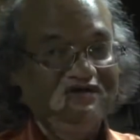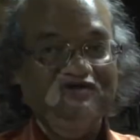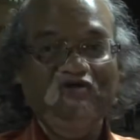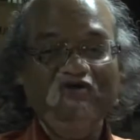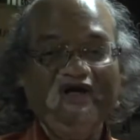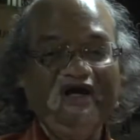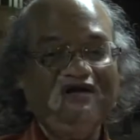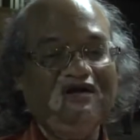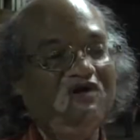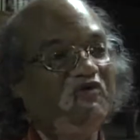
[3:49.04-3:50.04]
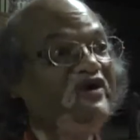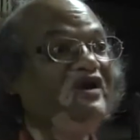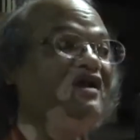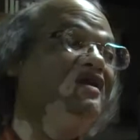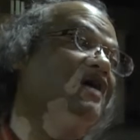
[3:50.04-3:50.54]
So that
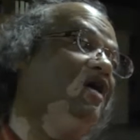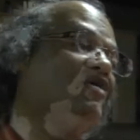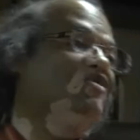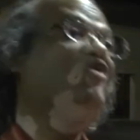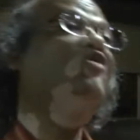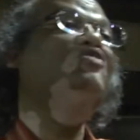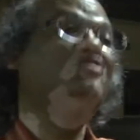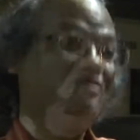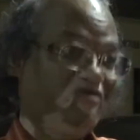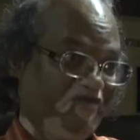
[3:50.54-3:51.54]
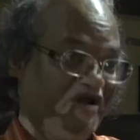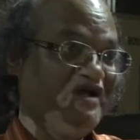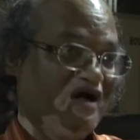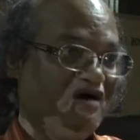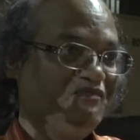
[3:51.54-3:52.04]
we need our own
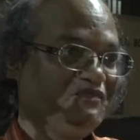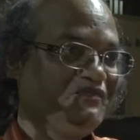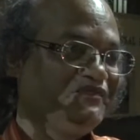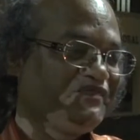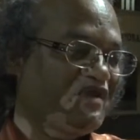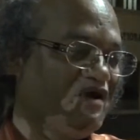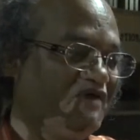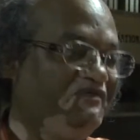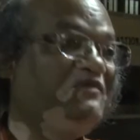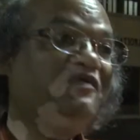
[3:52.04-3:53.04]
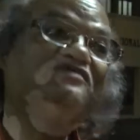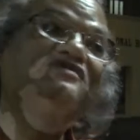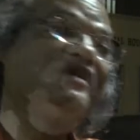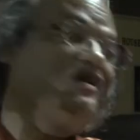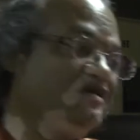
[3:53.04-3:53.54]
media. People
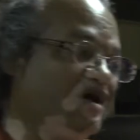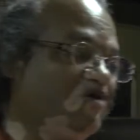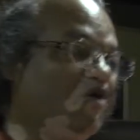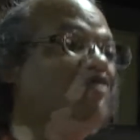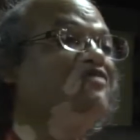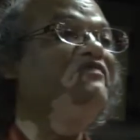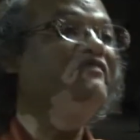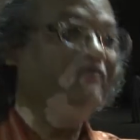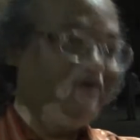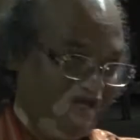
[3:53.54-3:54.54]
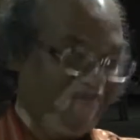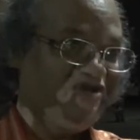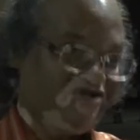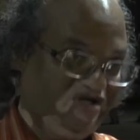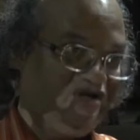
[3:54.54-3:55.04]
need their own media
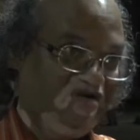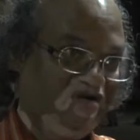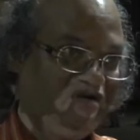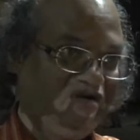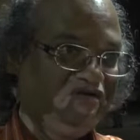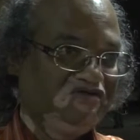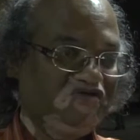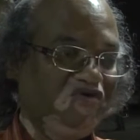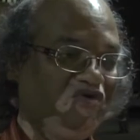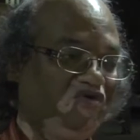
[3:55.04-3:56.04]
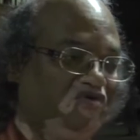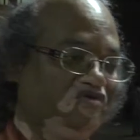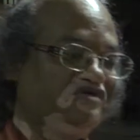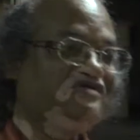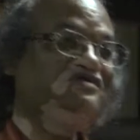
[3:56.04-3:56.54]
machine.
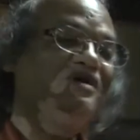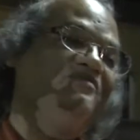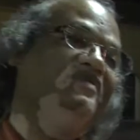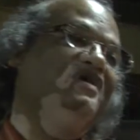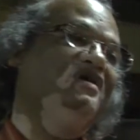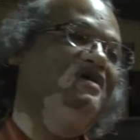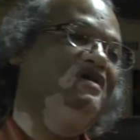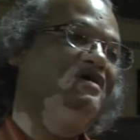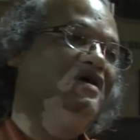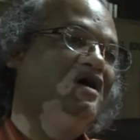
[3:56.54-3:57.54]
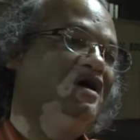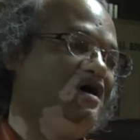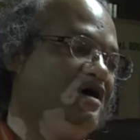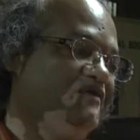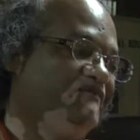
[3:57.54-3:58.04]
So this is the very
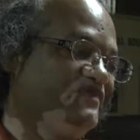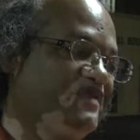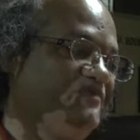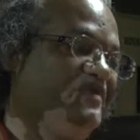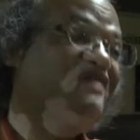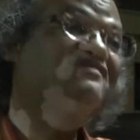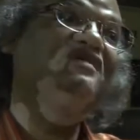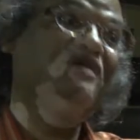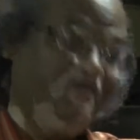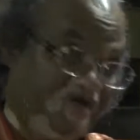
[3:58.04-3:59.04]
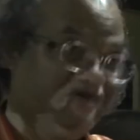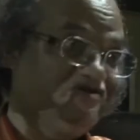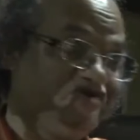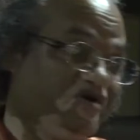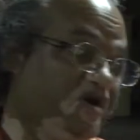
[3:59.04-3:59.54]
big
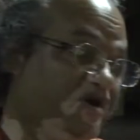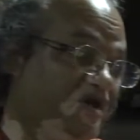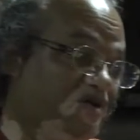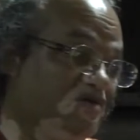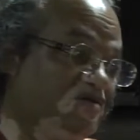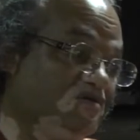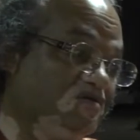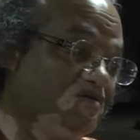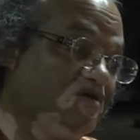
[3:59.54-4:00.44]
significance regarding